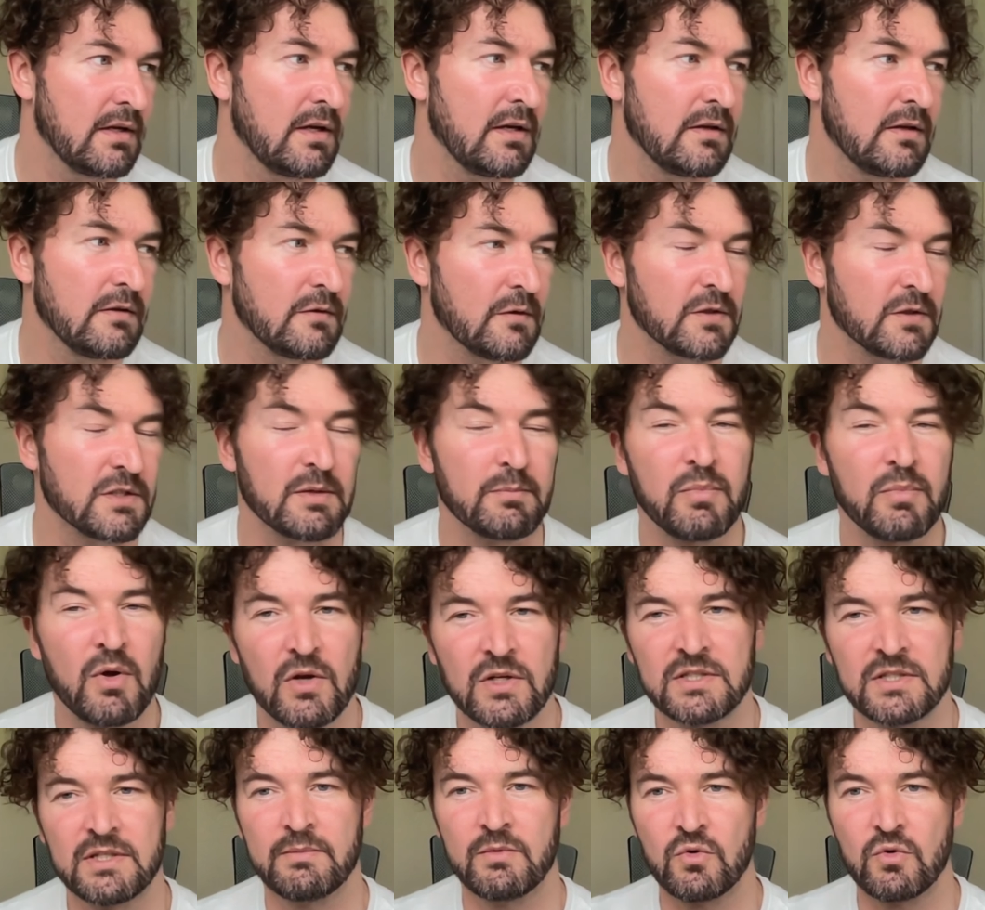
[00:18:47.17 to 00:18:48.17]
there's a
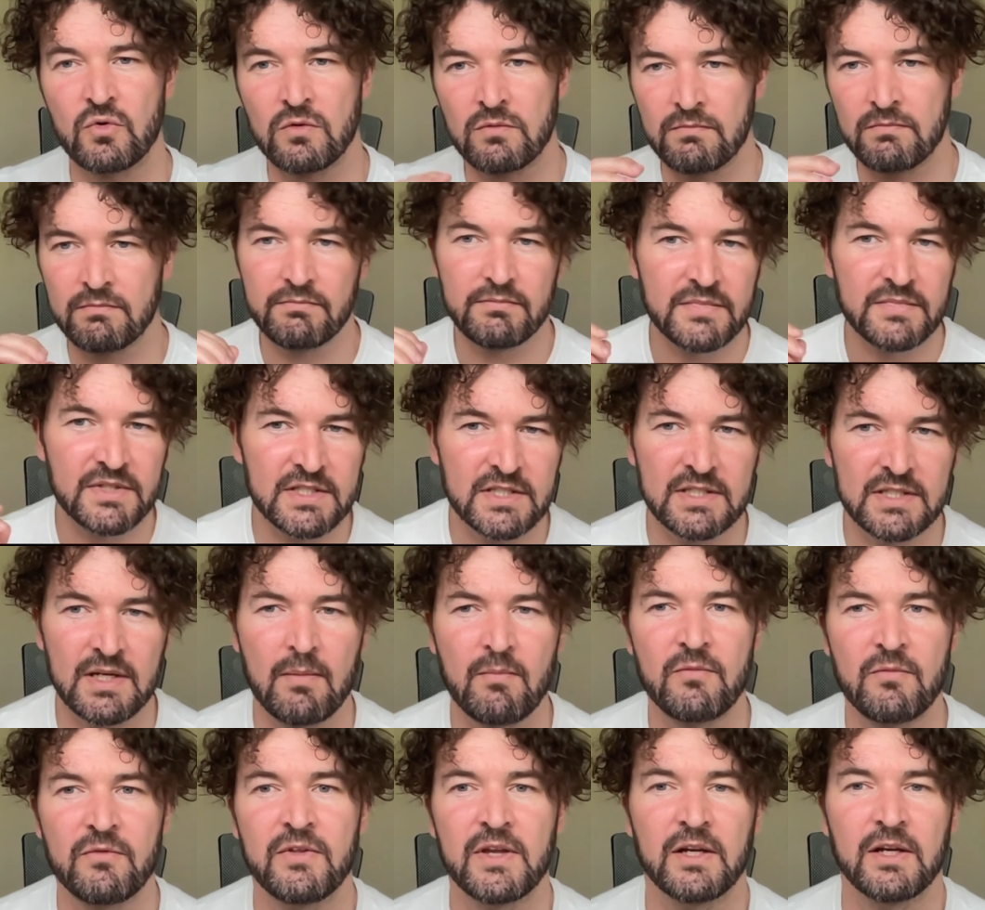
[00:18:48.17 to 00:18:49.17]
possible
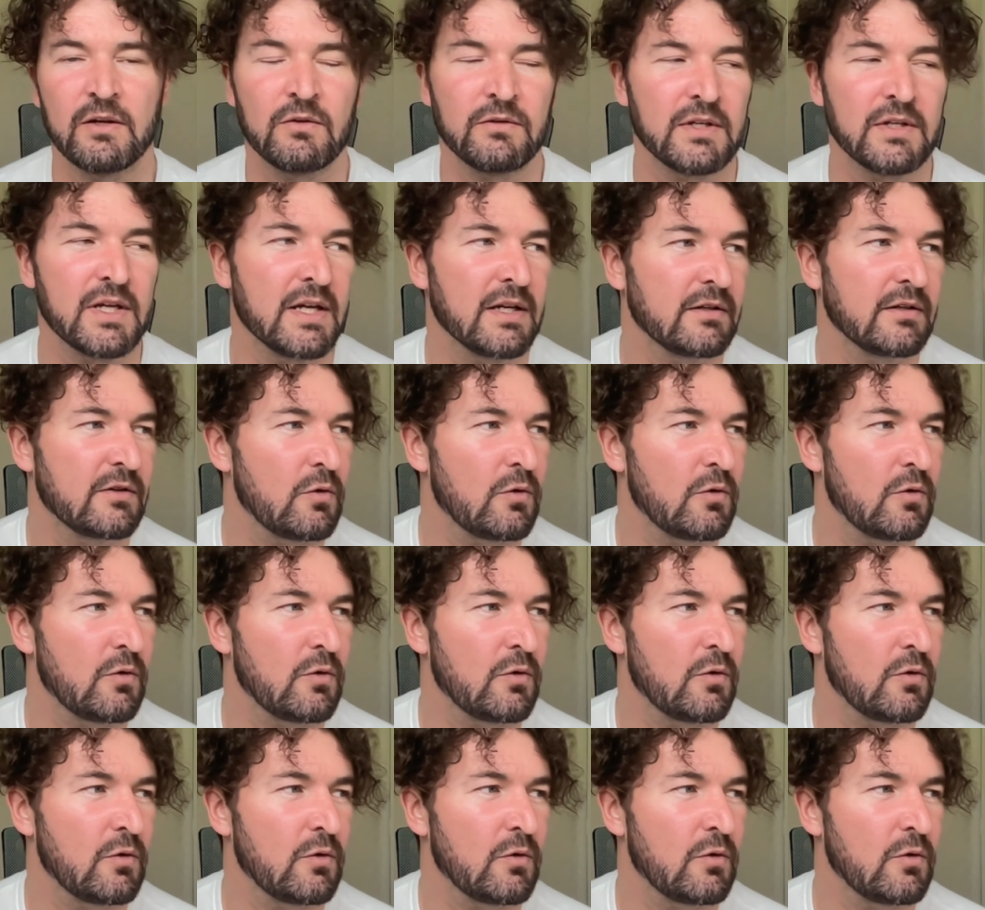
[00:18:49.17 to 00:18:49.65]
something on there.